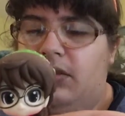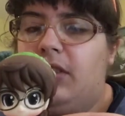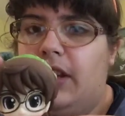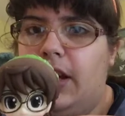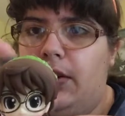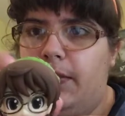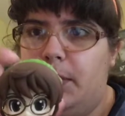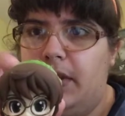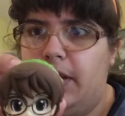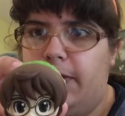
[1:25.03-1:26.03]
The hair is
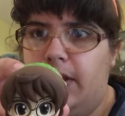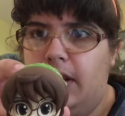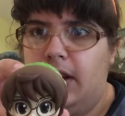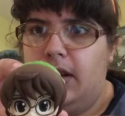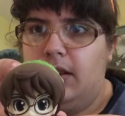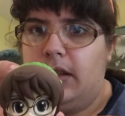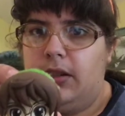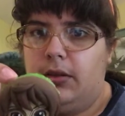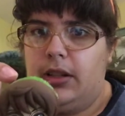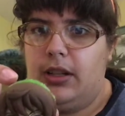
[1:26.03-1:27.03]
from a different
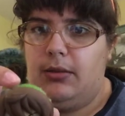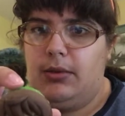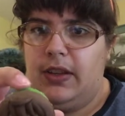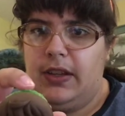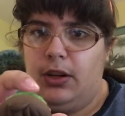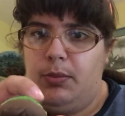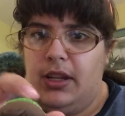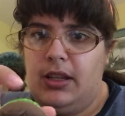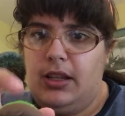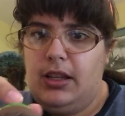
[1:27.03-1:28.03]
Nendoroid, and this
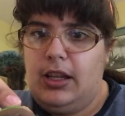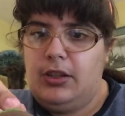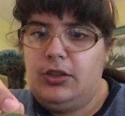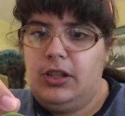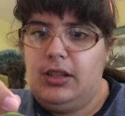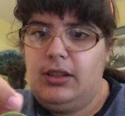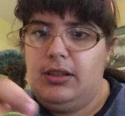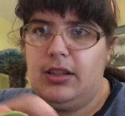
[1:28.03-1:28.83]
hairband actually